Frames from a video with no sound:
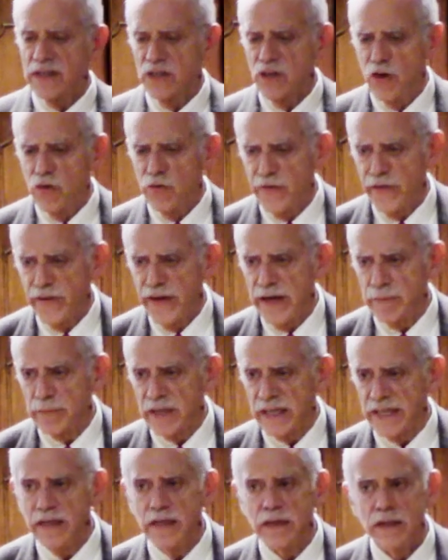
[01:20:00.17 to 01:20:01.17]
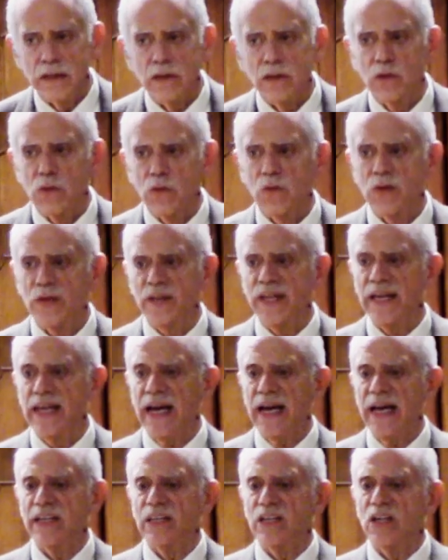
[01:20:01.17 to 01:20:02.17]
no family, when they
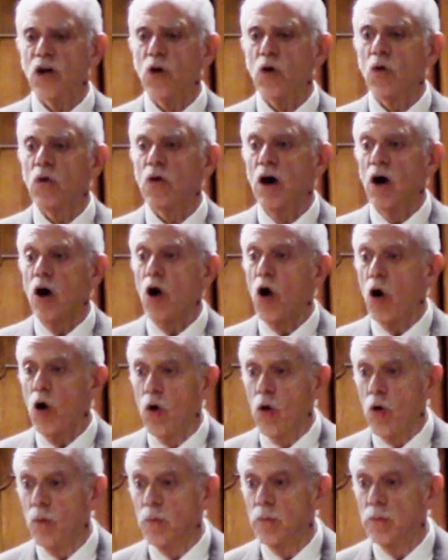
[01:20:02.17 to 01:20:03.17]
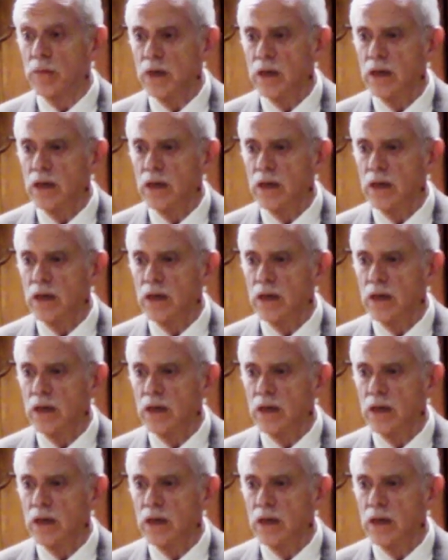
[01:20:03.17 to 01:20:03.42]
had no home,